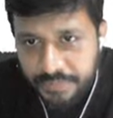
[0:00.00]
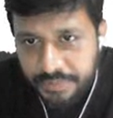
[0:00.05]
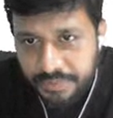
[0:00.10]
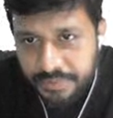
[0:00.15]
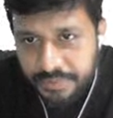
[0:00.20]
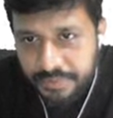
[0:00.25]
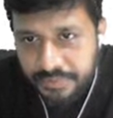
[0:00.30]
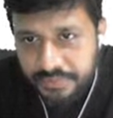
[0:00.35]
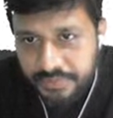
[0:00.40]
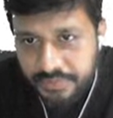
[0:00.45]

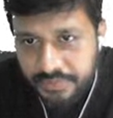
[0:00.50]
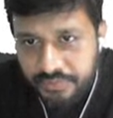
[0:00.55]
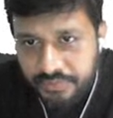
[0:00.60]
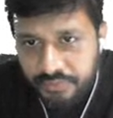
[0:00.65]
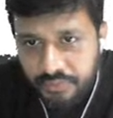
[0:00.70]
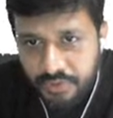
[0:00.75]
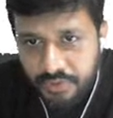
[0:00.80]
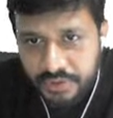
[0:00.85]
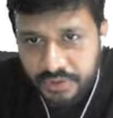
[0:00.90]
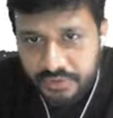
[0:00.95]
This is
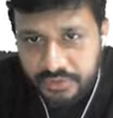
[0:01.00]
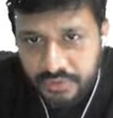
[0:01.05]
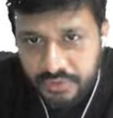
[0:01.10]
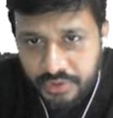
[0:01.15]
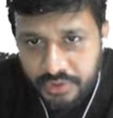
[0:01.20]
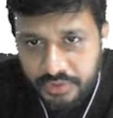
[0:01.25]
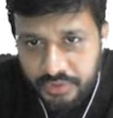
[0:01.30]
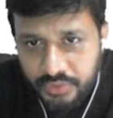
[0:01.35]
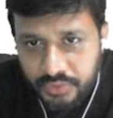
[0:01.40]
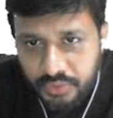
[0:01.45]
what is
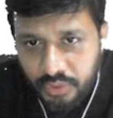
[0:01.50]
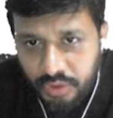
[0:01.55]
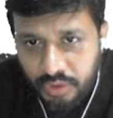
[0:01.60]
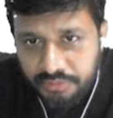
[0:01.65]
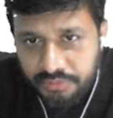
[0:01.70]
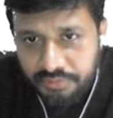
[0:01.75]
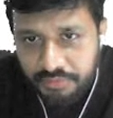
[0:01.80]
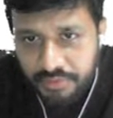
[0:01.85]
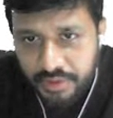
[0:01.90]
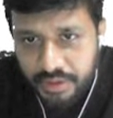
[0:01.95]
your u
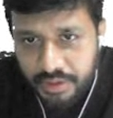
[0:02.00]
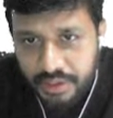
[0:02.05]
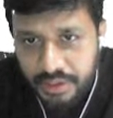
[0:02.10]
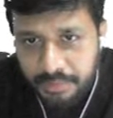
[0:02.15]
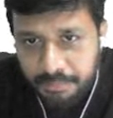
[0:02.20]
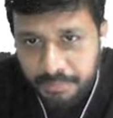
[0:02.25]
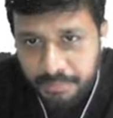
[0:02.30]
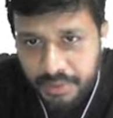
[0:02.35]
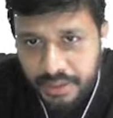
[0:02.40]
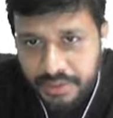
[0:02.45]
of
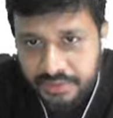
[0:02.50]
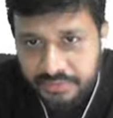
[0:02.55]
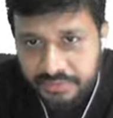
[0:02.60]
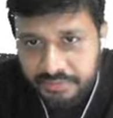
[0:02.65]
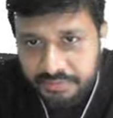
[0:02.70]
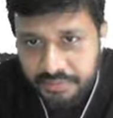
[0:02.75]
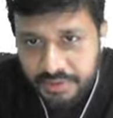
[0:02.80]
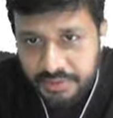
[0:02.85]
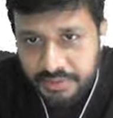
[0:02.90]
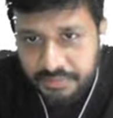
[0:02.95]
n minus
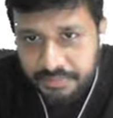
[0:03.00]
1.